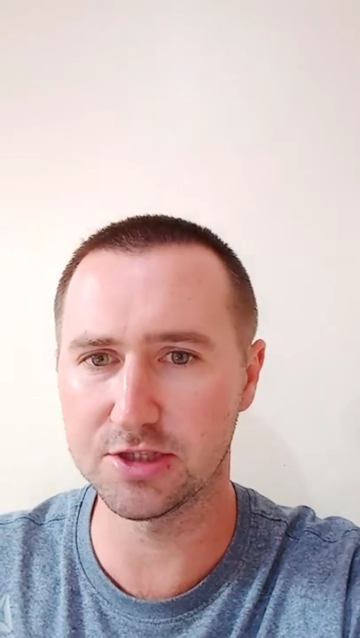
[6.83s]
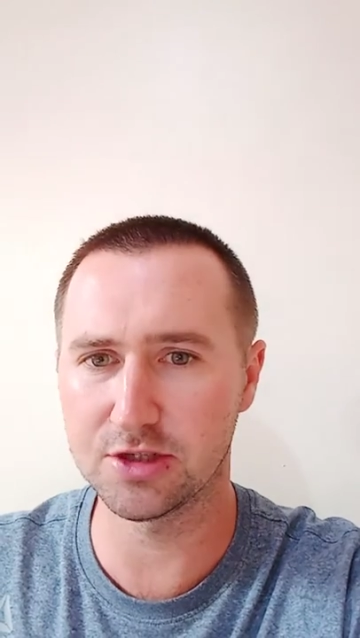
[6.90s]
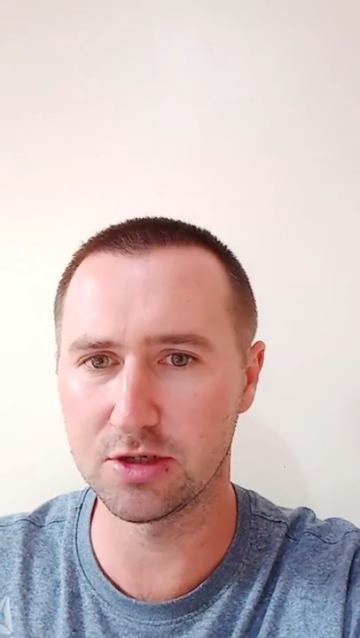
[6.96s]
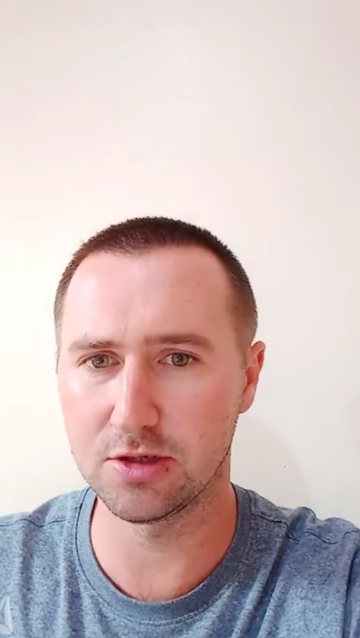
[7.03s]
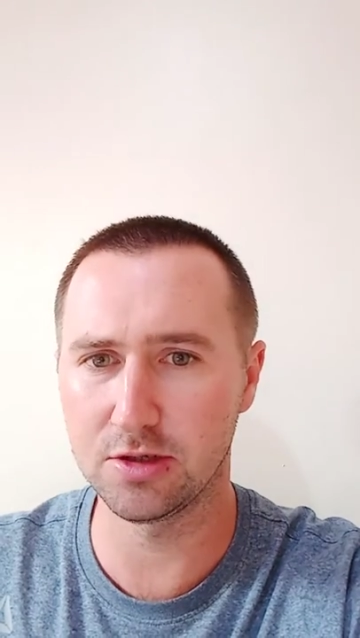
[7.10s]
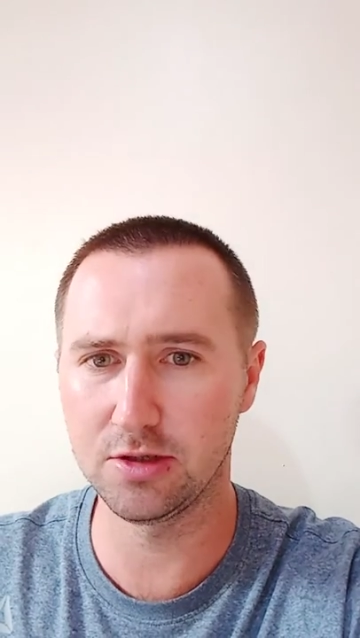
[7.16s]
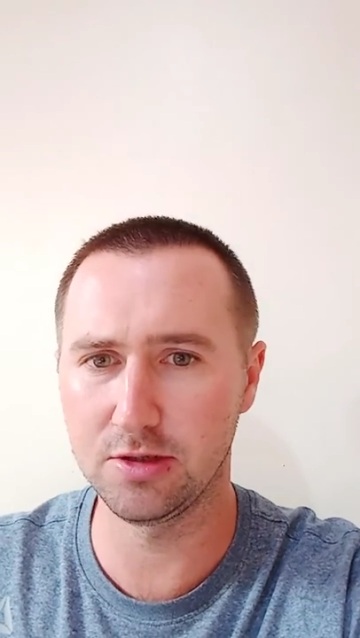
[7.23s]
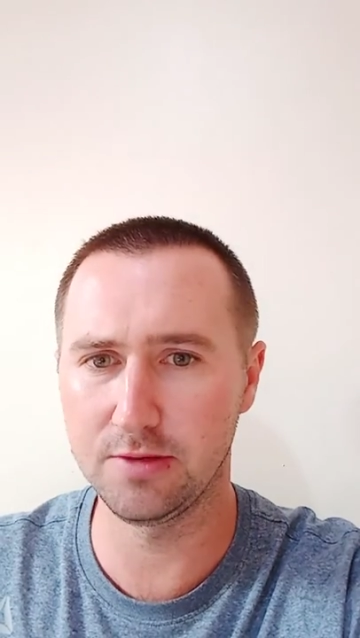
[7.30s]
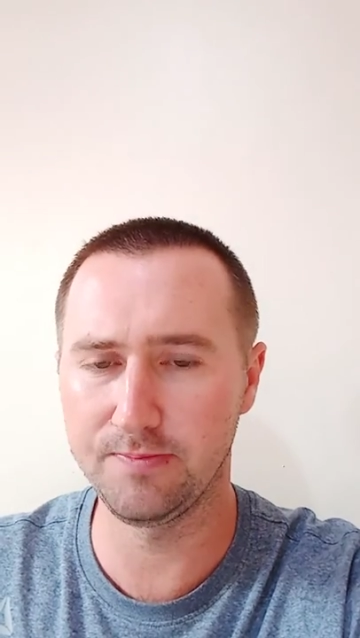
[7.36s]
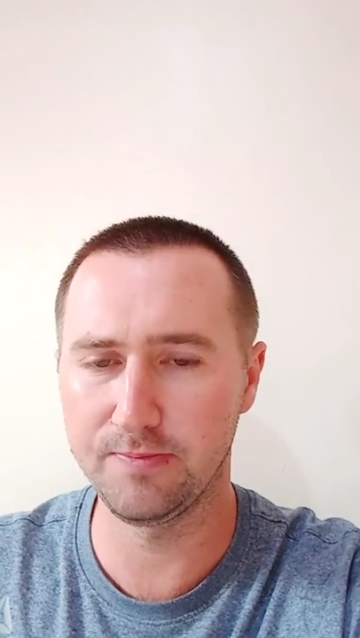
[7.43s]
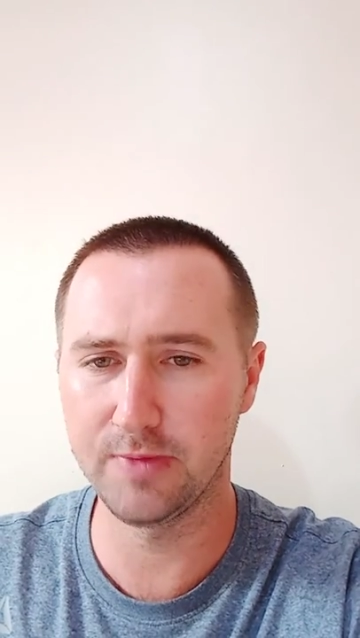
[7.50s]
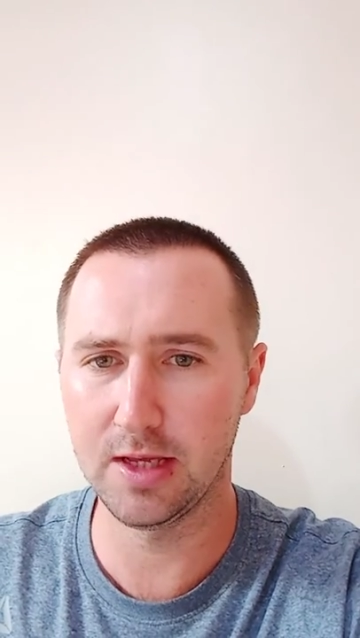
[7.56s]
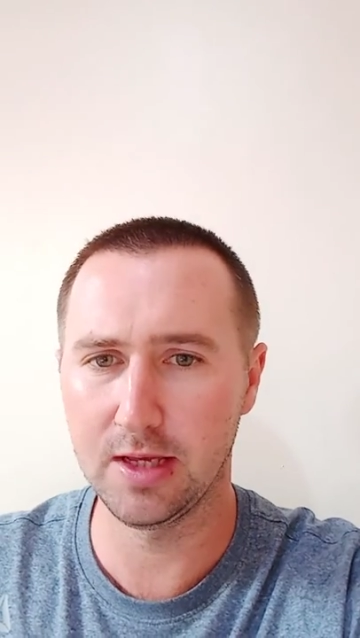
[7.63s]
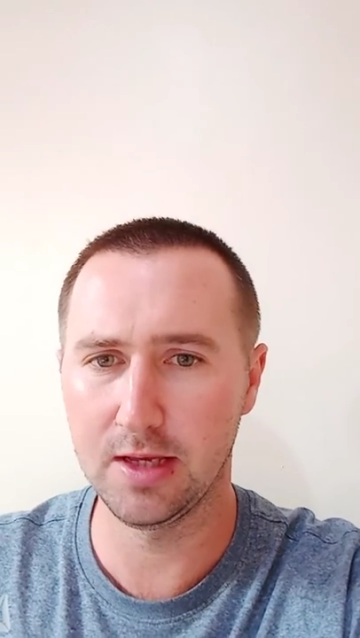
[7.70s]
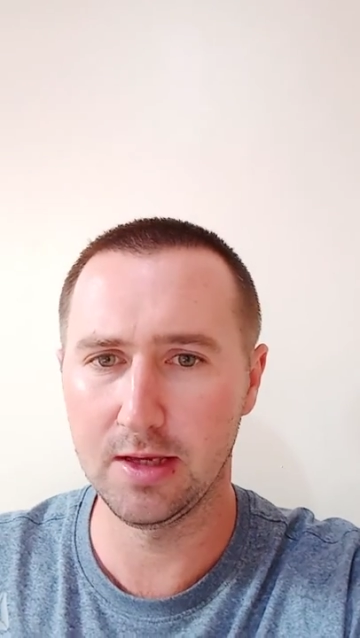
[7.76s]

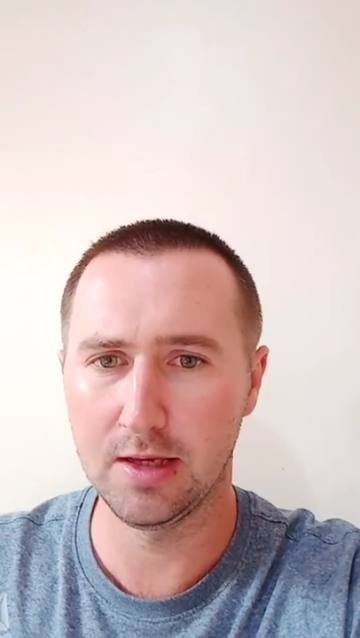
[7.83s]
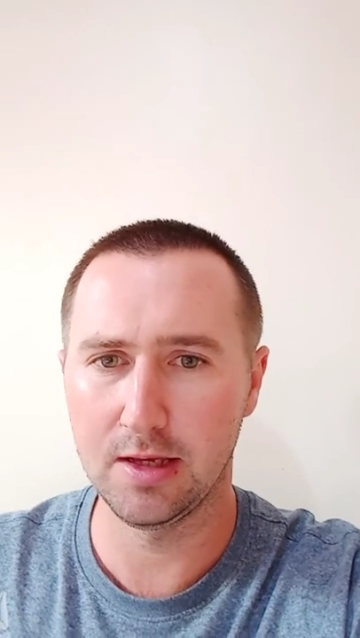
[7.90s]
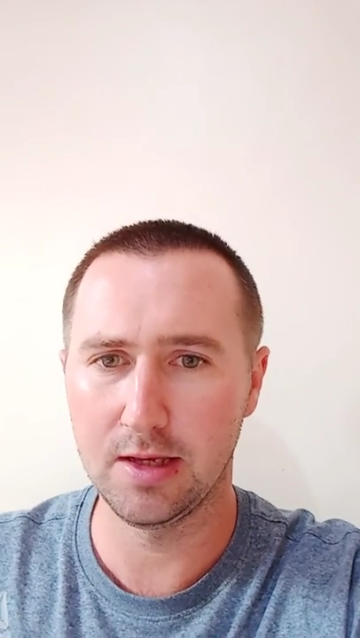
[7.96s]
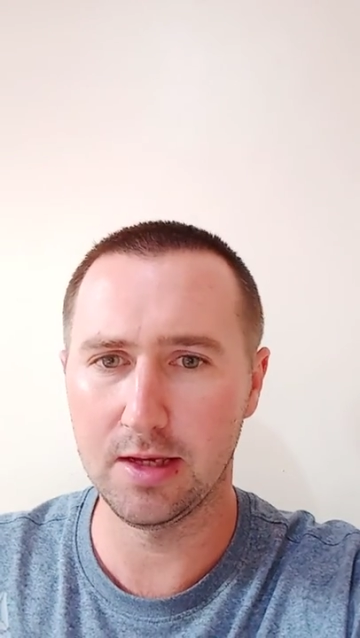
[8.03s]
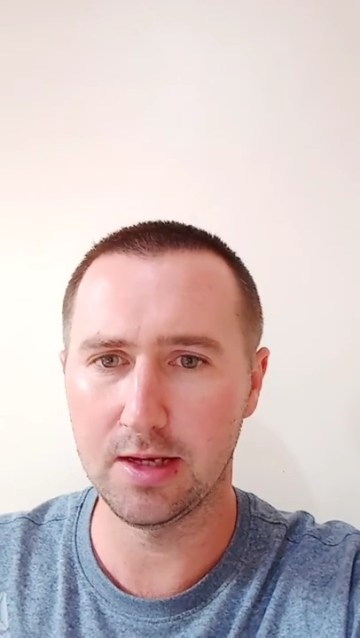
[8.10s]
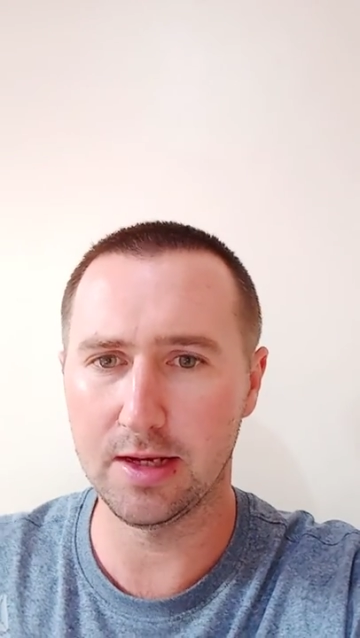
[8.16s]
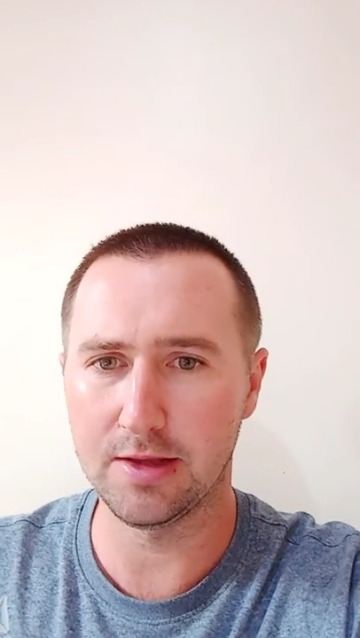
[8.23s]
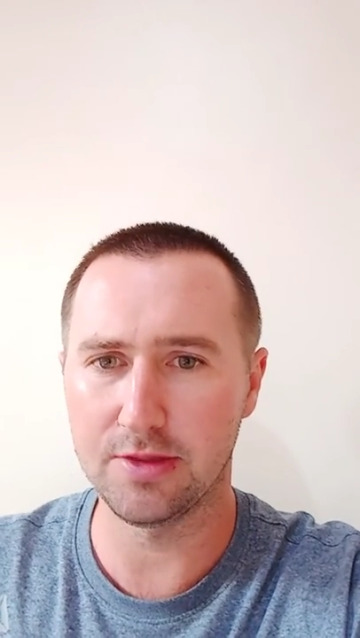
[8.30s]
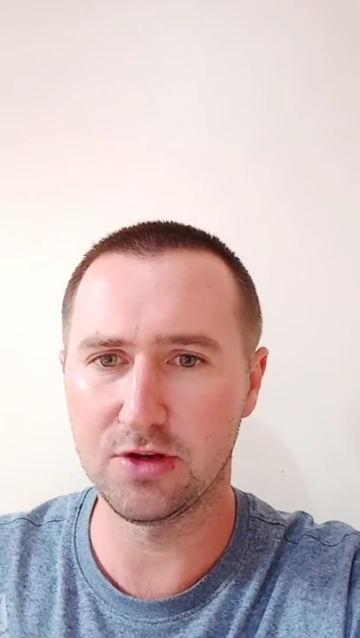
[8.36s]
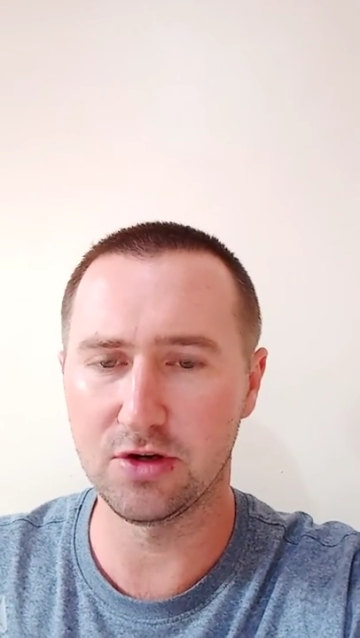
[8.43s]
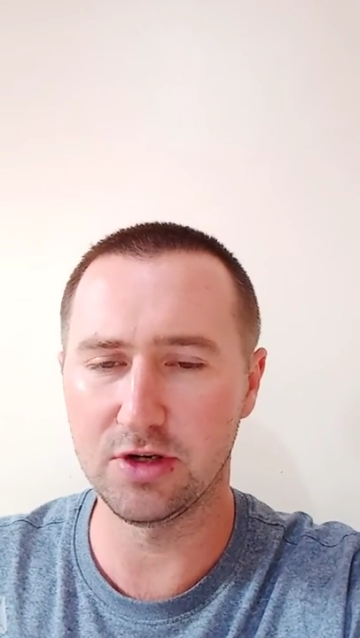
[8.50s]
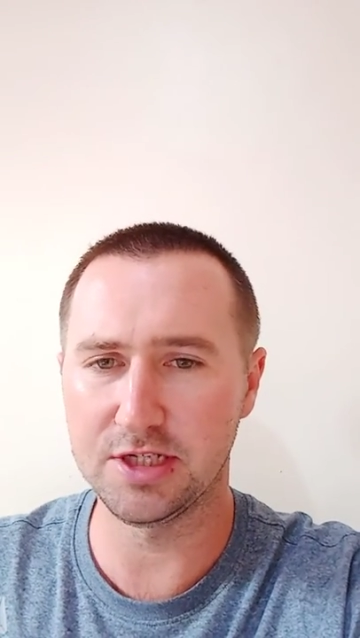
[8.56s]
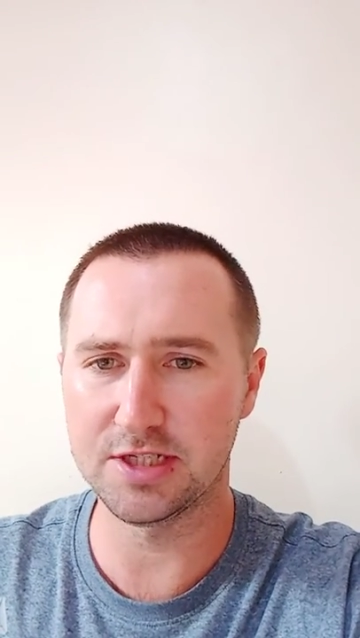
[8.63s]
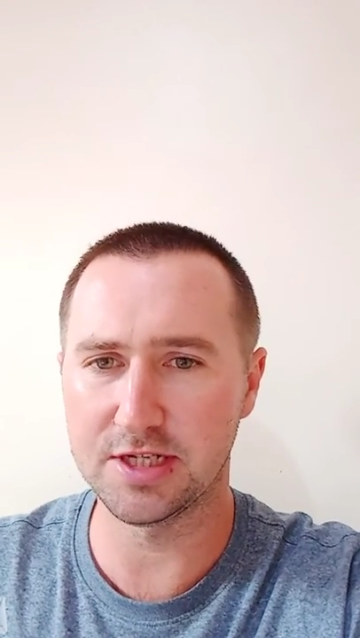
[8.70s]
third. And I had thirty